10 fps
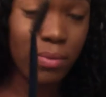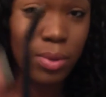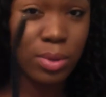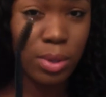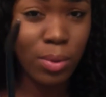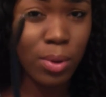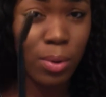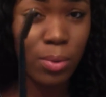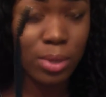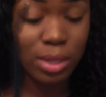you don't
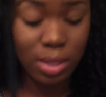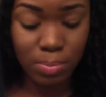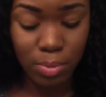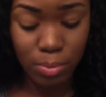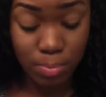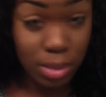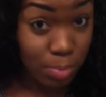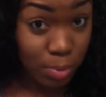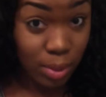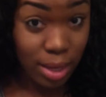own a
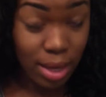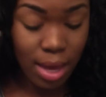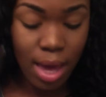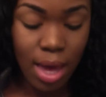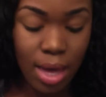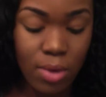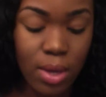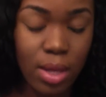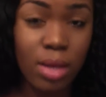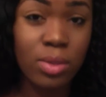spoolie, you
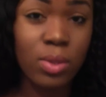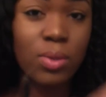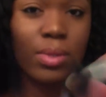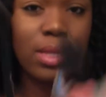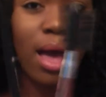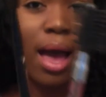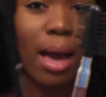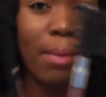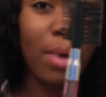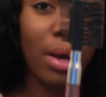can also use an
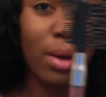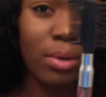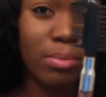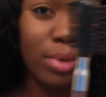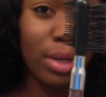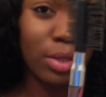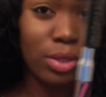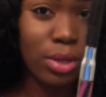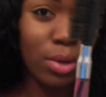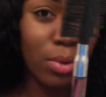eyebrow
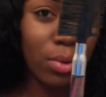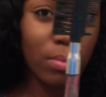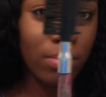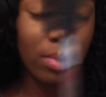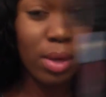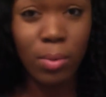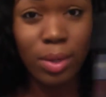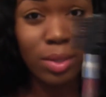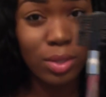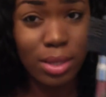brush comb. It
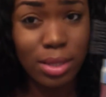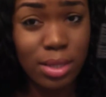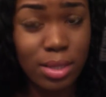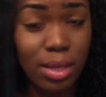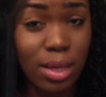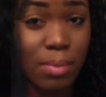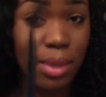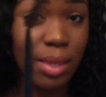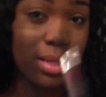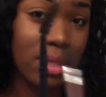works just as good,
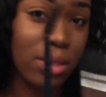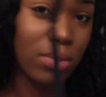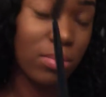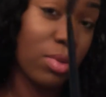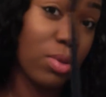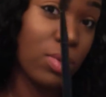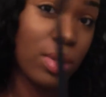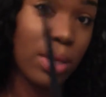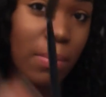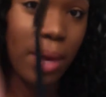but this is
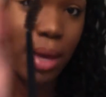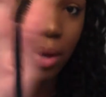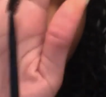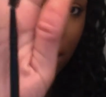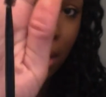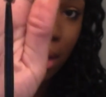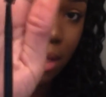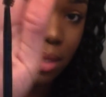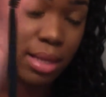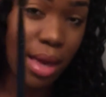usually better
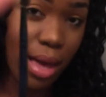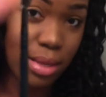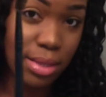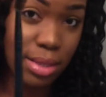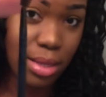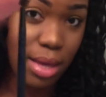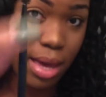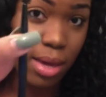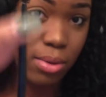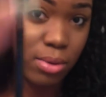because it has the
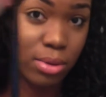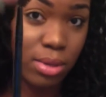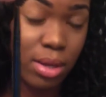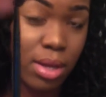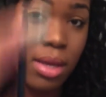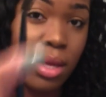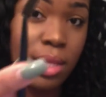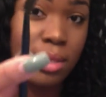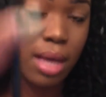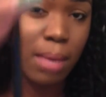angled
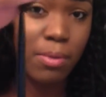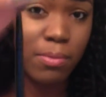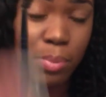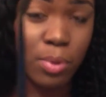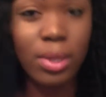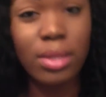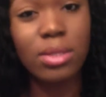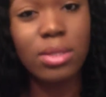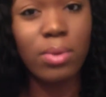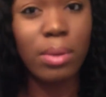type of point
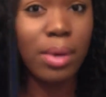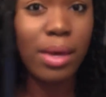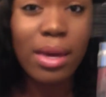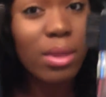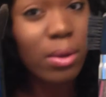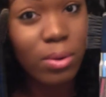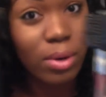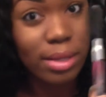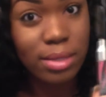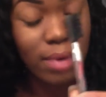to it. But either
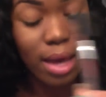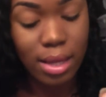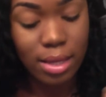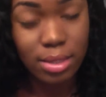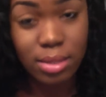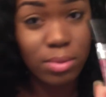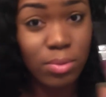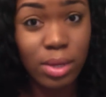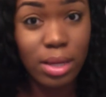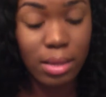or is fine. It's
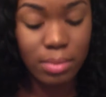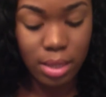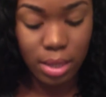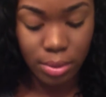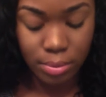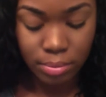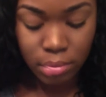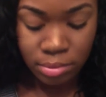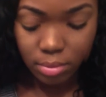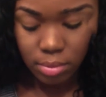really up to you.
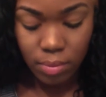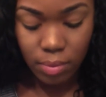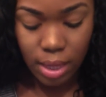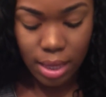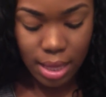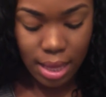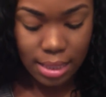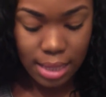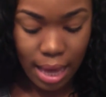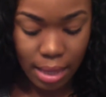The
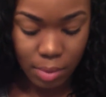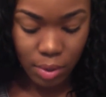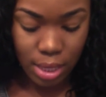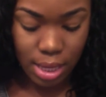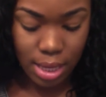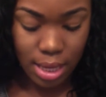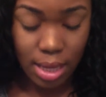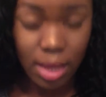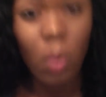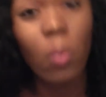next item you're gonna
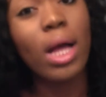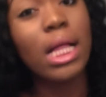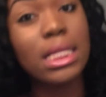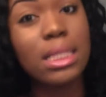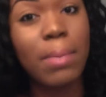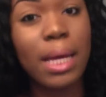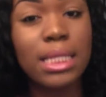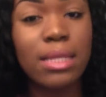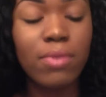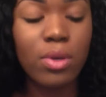need, well, it
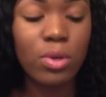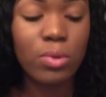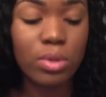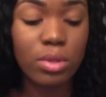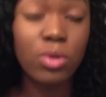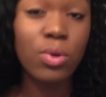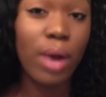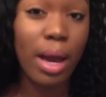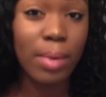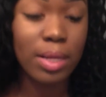depends if you do
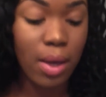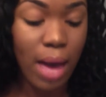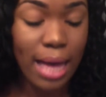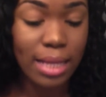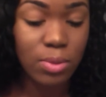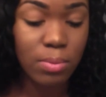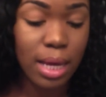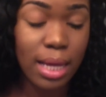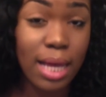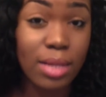your eyebrows how I do
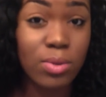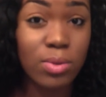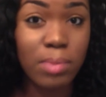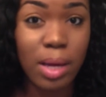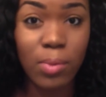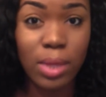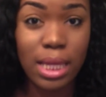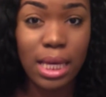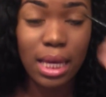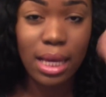mine. I use mine with
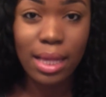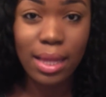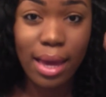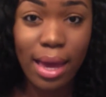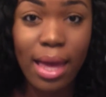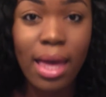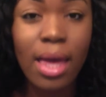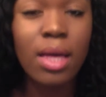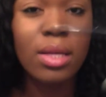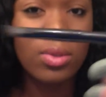the clay,
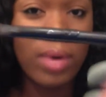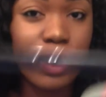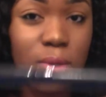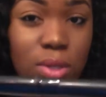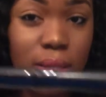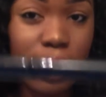so I usually need